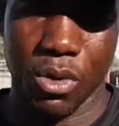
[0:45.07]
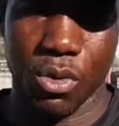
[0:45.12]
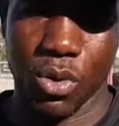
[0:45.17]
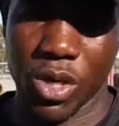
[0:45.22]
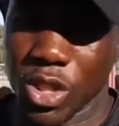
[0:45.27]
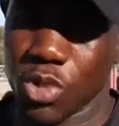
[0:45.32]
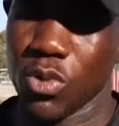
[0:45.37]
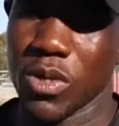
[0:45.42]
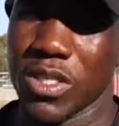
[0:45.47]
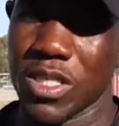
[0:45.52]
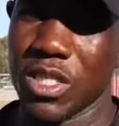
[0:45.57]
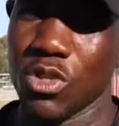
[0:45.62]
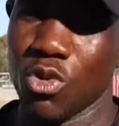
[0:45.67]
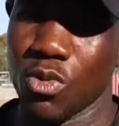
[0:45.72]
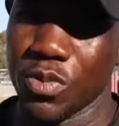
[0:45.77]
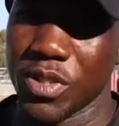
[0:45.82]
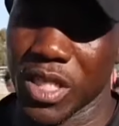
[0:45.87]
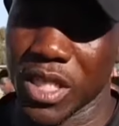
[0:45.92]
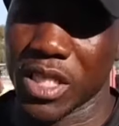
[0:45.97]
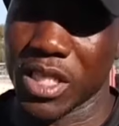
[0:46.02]
what was the
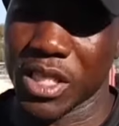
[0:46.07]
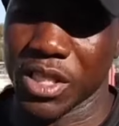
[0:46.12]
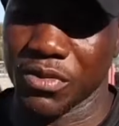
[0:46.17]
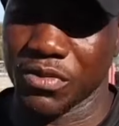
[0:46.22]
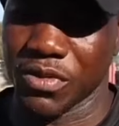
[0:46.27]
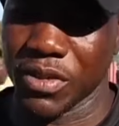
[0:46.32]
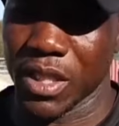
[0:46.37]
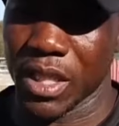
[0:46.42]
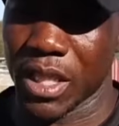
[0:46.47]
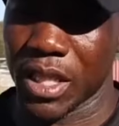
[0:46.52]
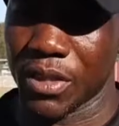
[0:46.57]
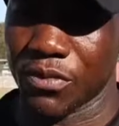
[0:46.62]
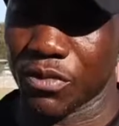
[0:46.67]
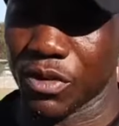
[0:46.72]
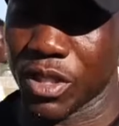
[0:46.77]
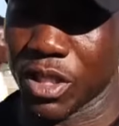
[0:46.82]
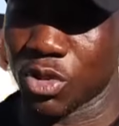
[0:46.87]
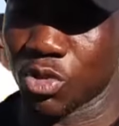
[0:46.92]
objective uh, for